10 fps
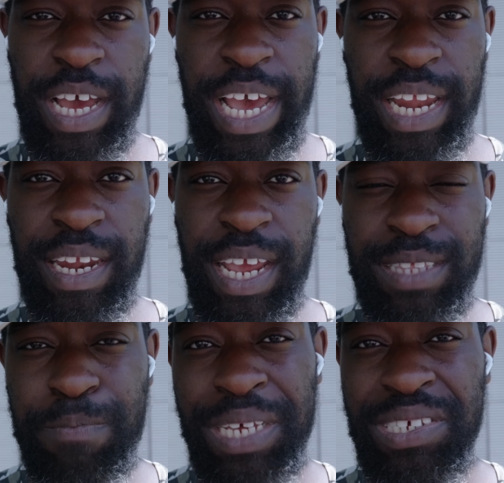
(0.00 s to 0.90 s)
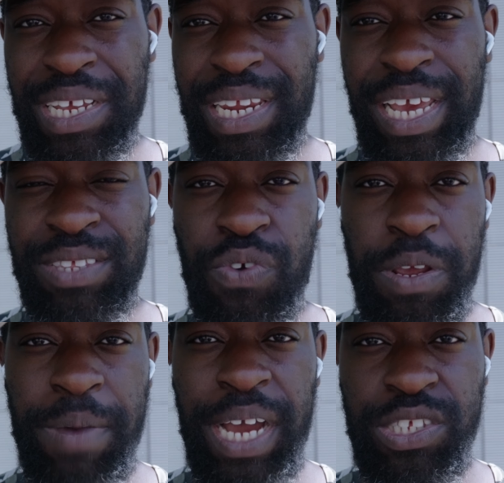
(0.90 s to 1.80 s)
and it's basically a
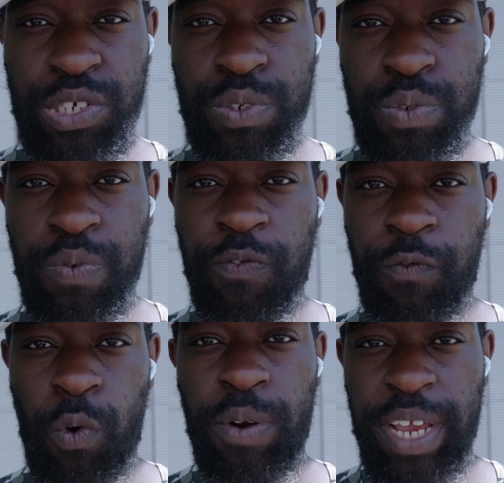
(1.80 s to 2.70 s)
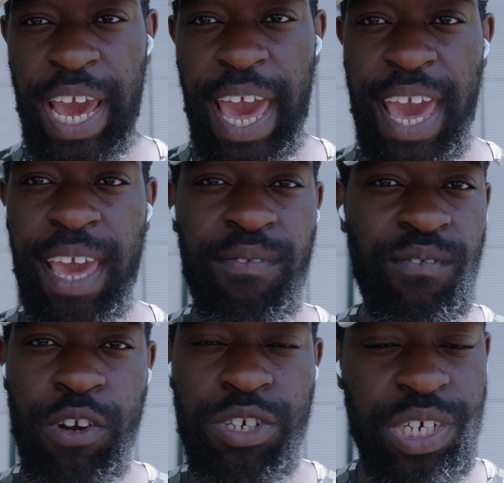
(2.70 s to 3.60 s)
3x2 4K
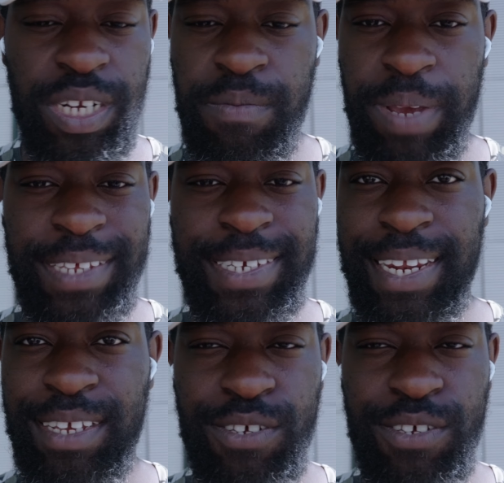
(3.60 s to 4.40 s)
version basically.